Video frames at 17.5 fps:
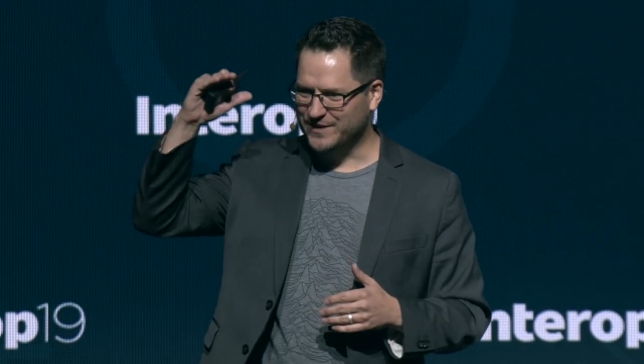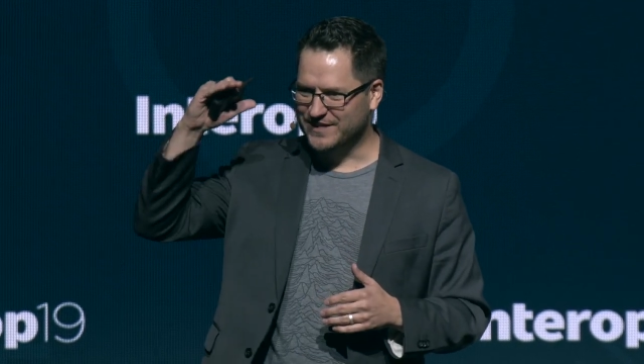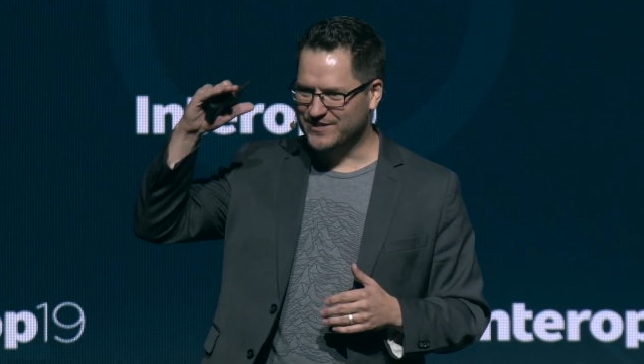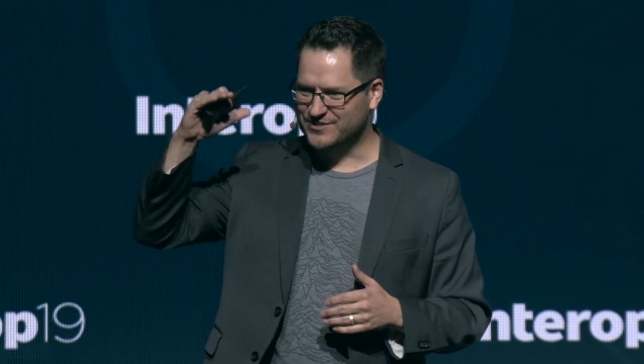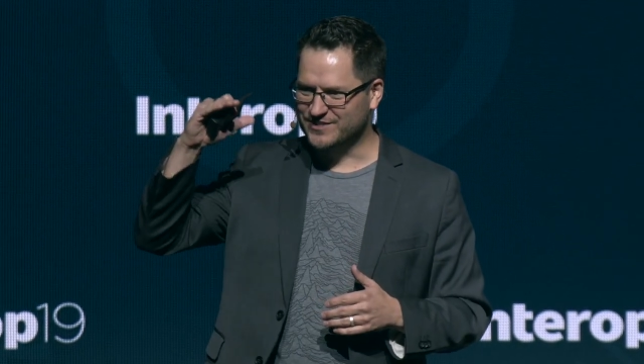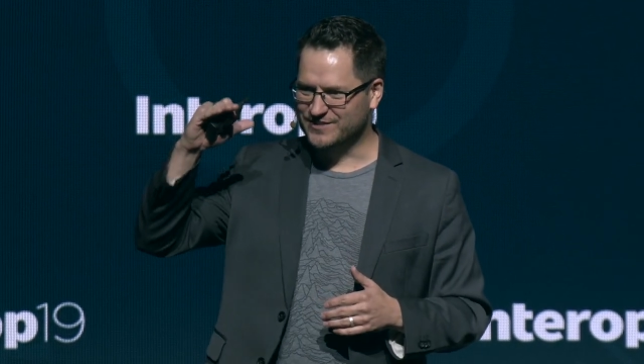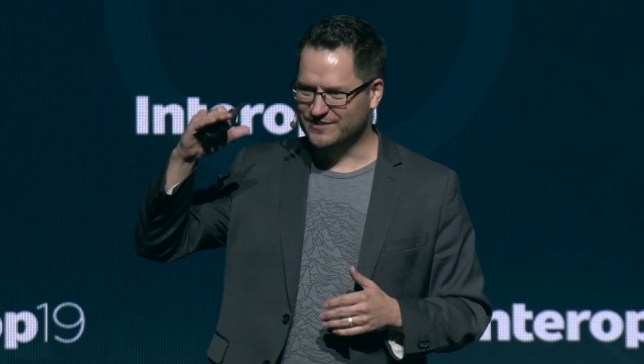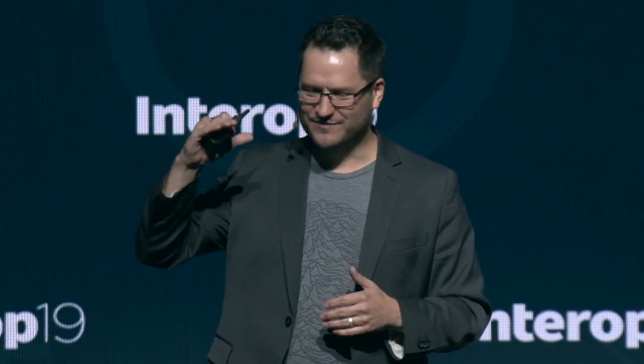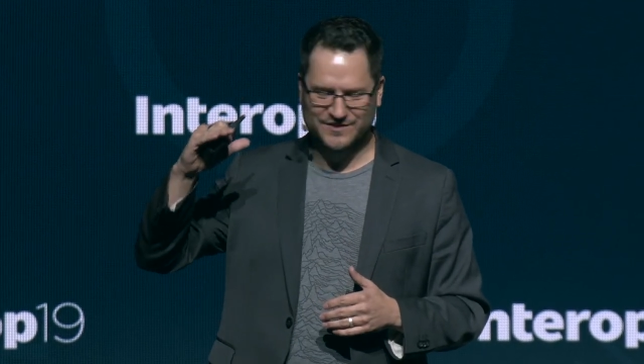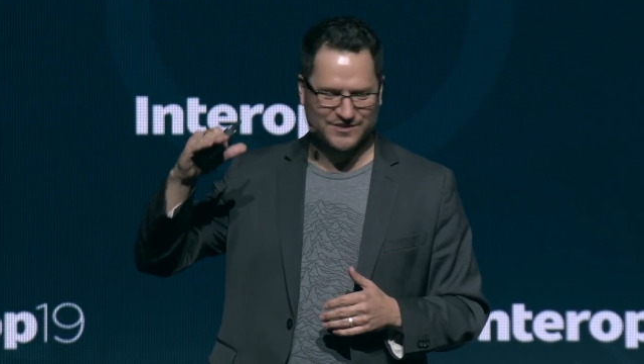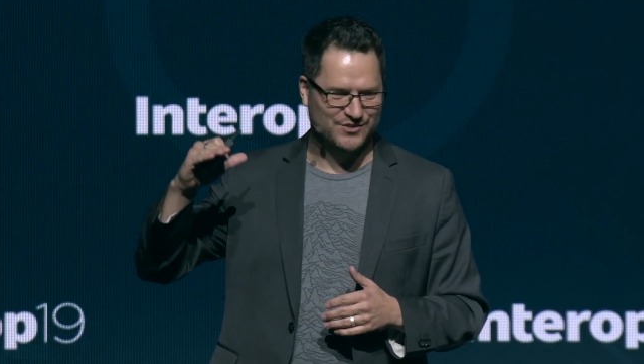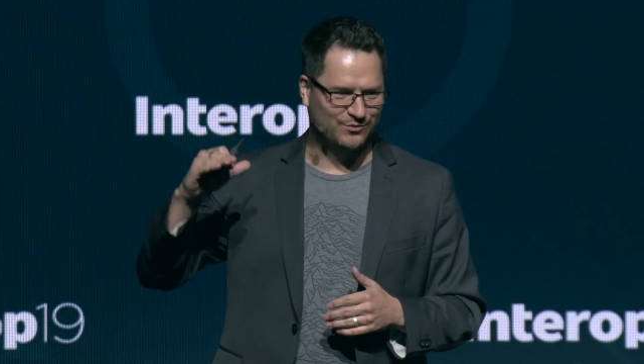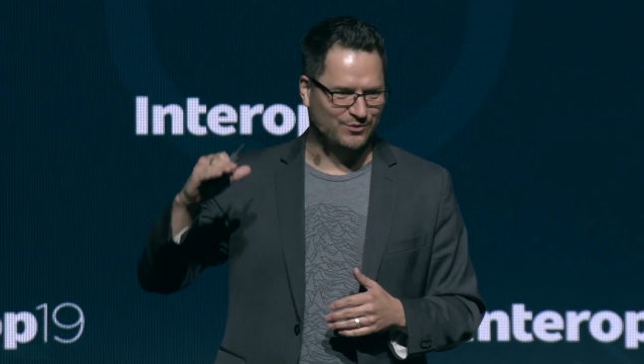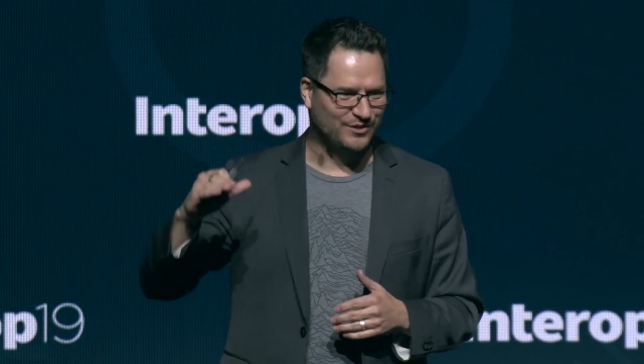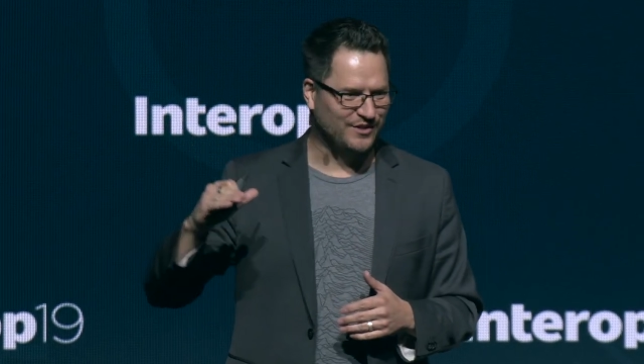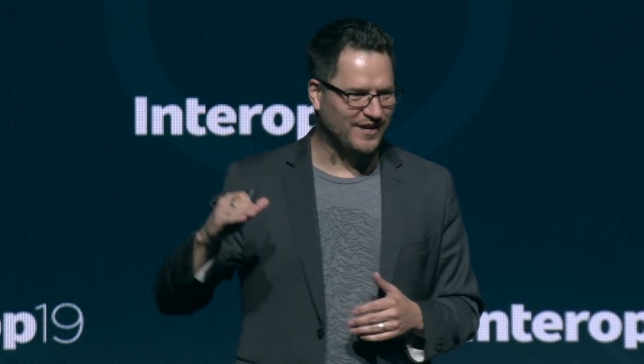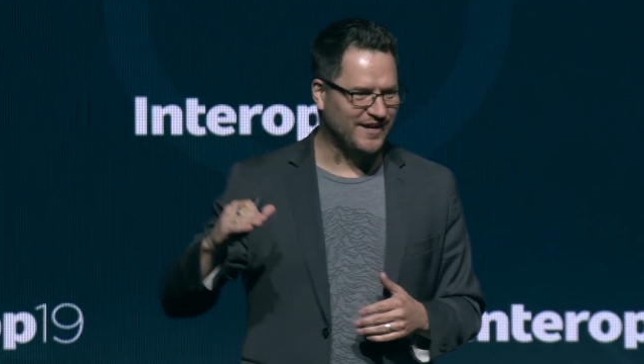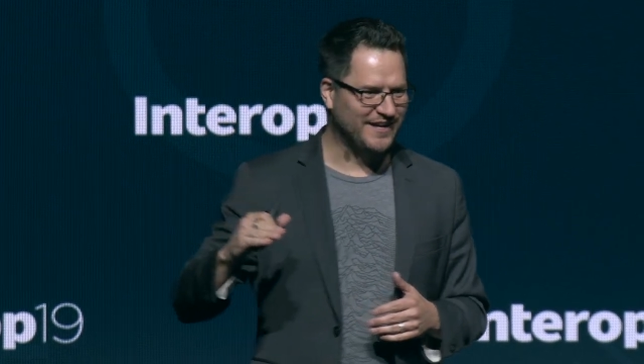each
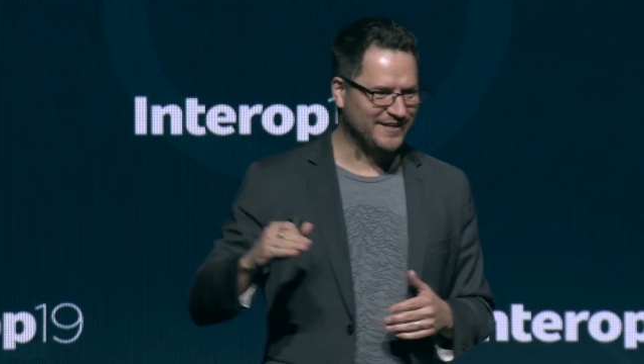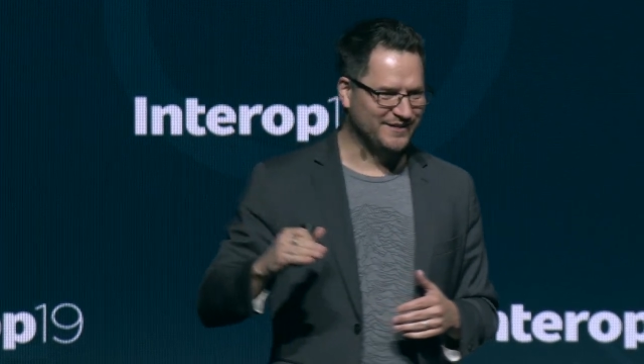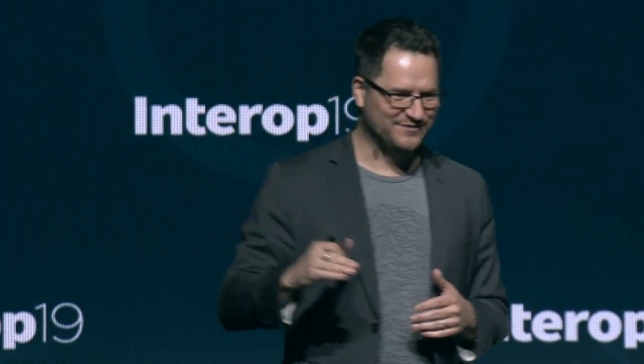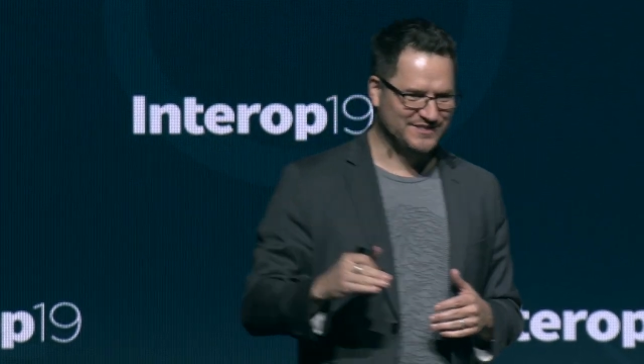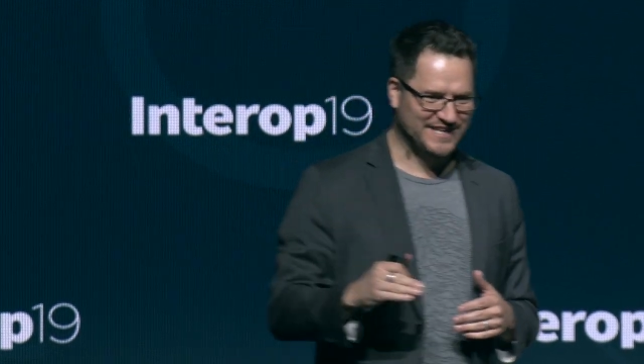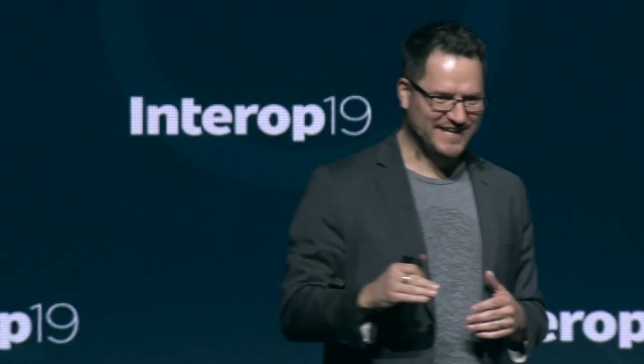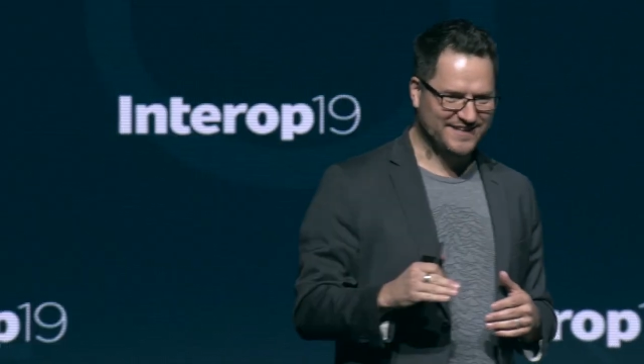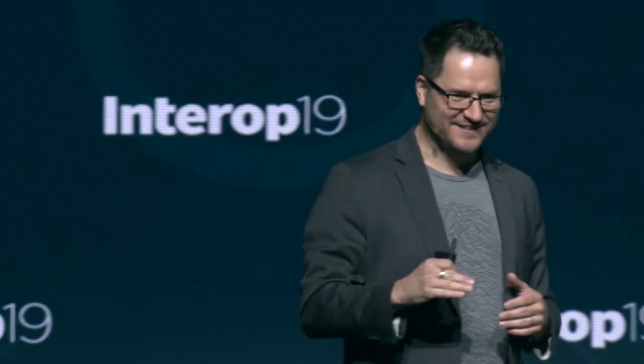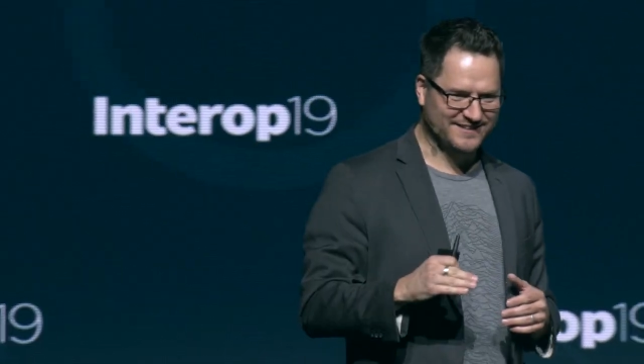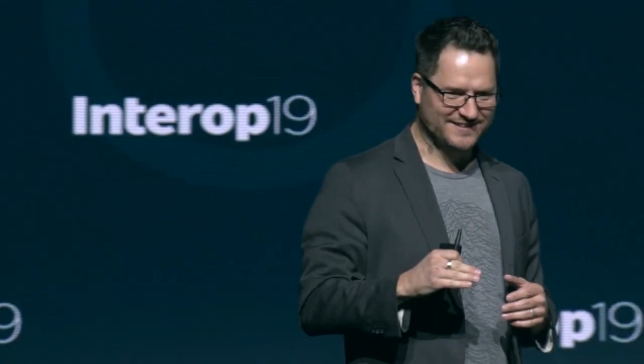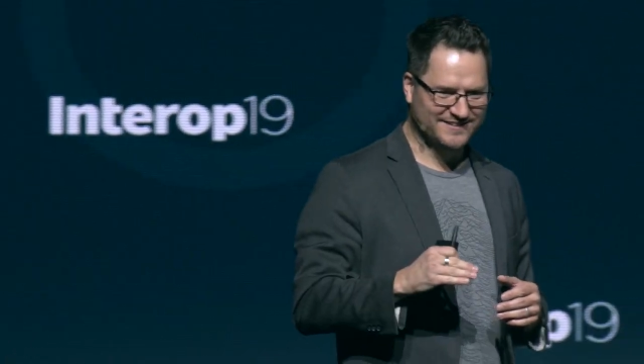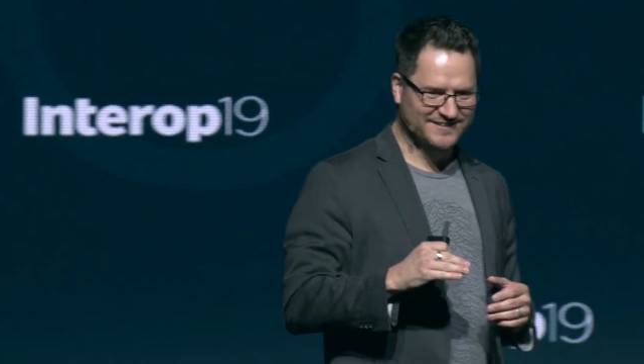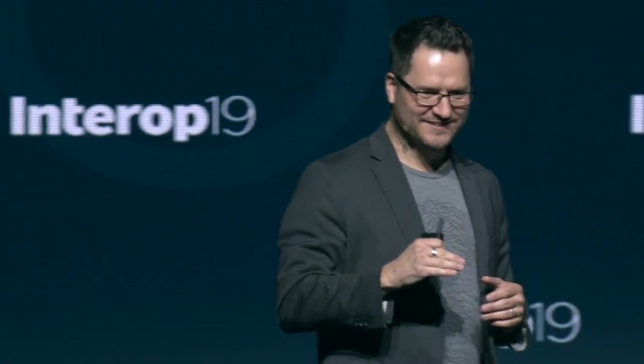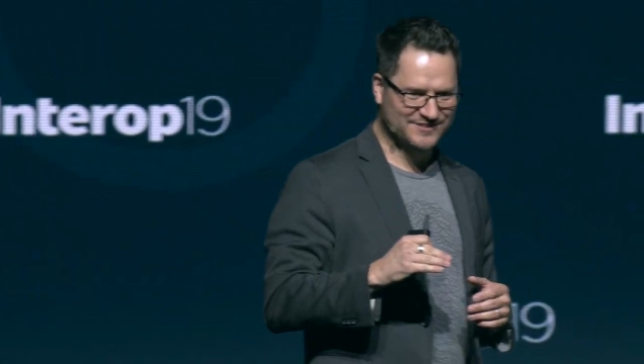individual line of data